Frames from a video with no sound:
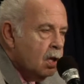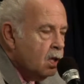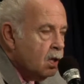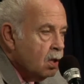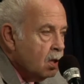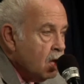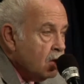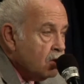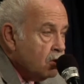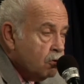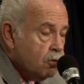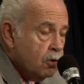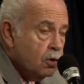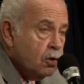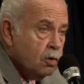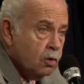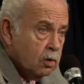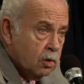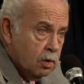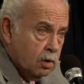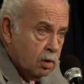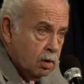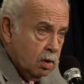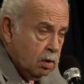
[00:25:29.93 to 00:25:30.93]
The
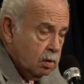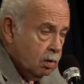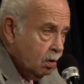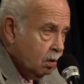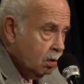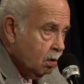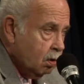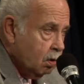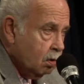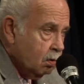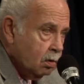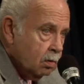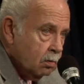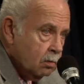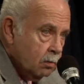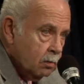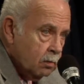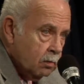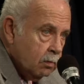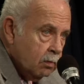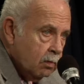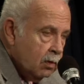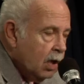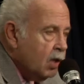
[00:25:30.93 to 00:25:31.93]
truth
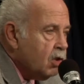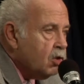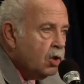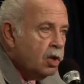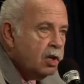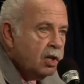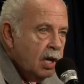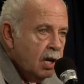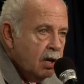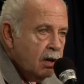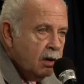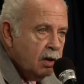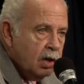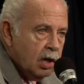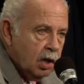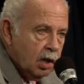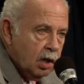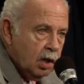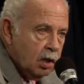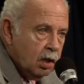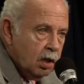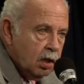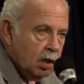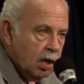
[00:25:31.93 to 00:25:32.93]
that you're
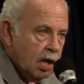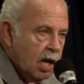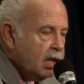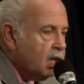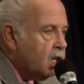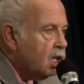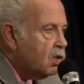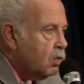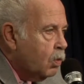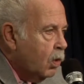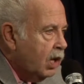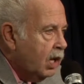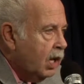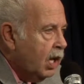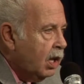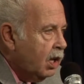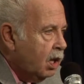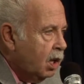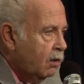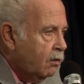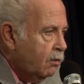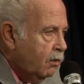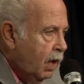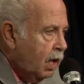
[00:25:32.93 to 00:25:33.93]
hearing at this weekend
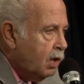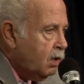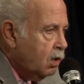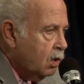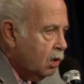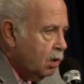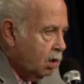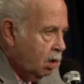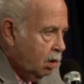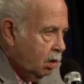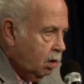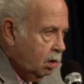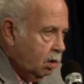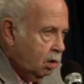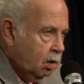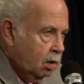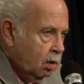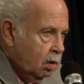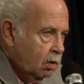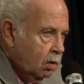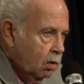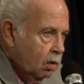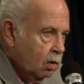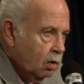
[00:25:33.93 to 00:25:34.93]
convention
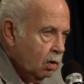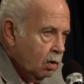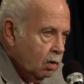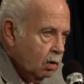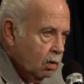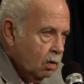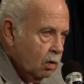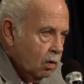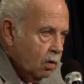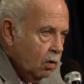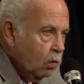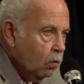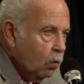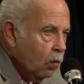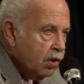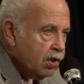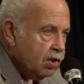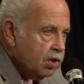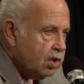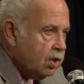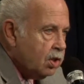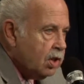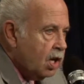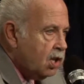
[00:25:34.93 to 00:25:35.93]
with
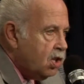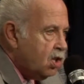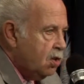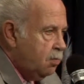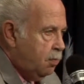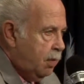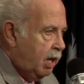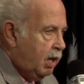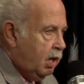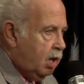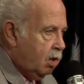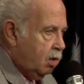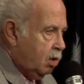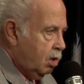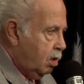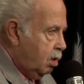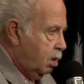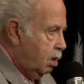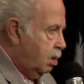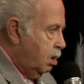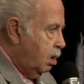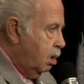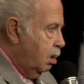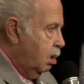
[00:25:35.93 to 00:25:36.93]
such
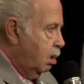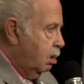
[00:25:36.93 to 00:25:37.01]
speakers,